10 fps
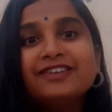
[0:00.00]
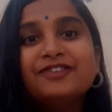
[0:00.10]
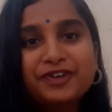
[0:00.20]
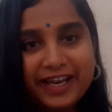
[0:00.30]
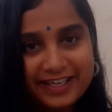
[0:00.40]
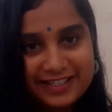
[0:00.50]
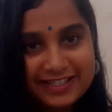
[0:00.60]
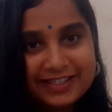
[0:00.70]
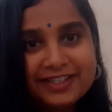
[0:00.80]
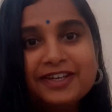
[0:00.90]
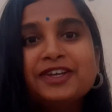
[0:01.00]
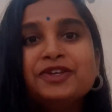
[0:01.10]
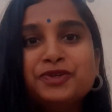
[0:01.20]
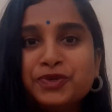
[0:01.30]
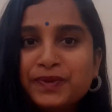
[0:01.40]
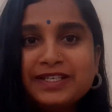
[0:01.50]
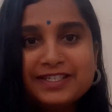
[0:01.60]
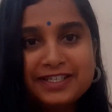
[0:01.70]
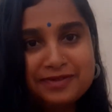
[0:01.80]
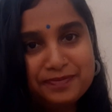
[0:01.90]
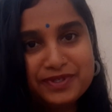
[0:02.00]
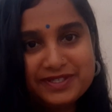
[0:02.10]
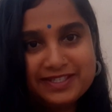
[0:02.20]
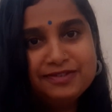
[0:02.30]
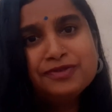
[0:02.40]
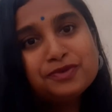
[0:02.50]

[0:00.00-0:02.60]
Right. You will take a person